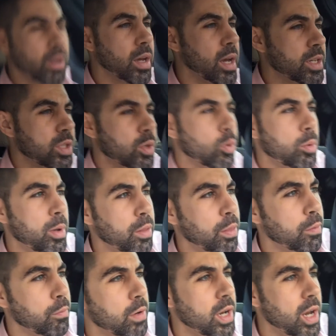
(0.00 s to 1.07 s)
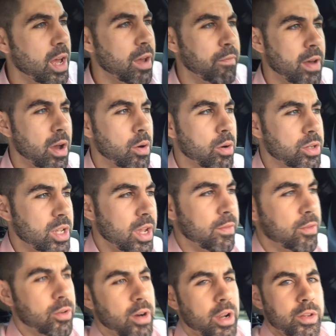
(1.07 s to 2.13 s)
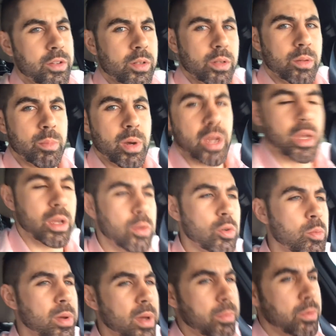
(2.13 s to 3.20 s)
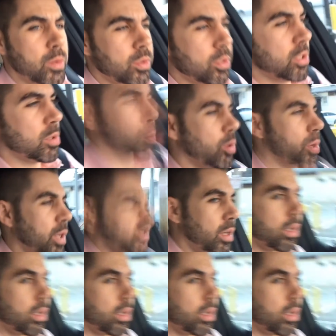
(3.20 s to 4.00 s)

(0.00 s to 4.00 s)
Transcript: Hey guys, so we're about 3.5 hours after I took my Noopept dose this morning,